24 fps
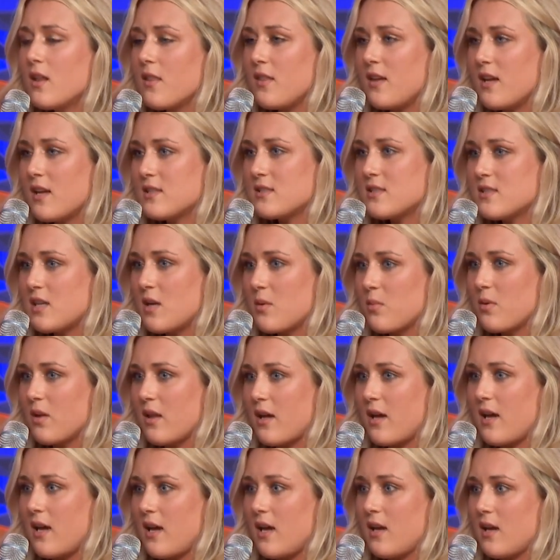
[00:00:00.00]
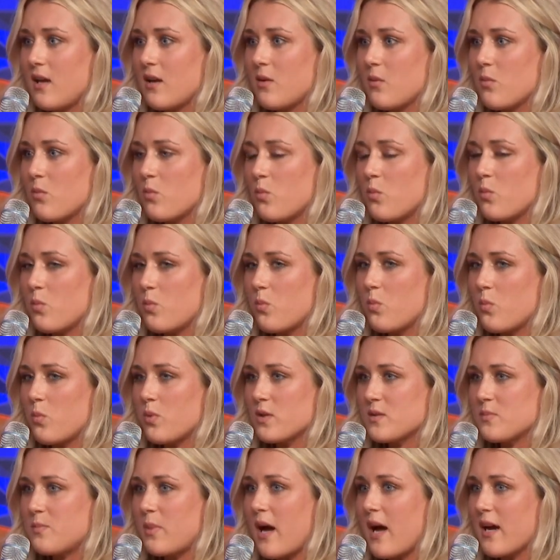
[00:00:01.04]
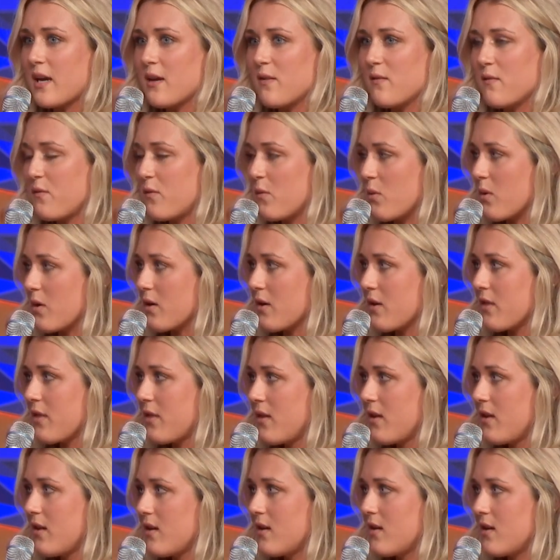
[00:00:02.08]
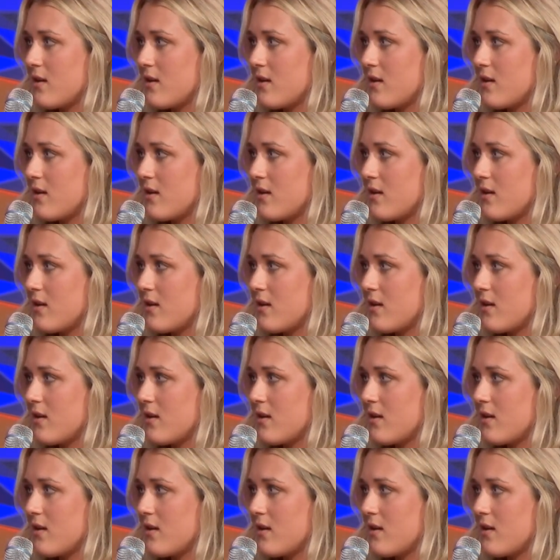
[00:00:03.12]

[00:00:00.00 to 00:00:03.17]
the NCAA was back and forth